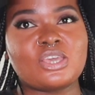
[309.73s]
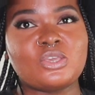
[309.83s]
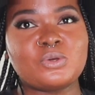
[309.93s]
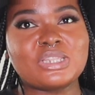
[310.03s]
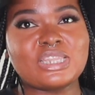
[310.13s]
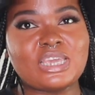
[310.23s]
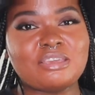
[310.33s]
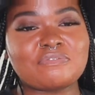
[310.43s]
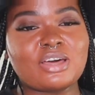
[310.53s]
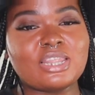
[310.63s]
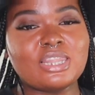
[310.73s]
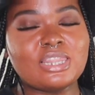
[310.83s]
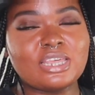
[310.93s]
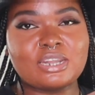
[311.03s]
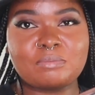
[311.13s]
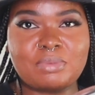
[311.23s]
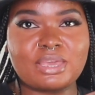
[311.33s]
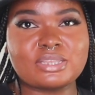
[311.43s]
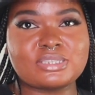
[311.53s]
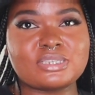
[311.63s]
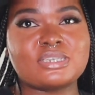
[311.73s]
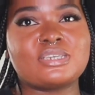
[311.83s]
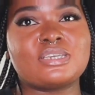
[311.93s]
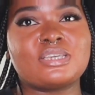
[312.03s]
you leave a little bit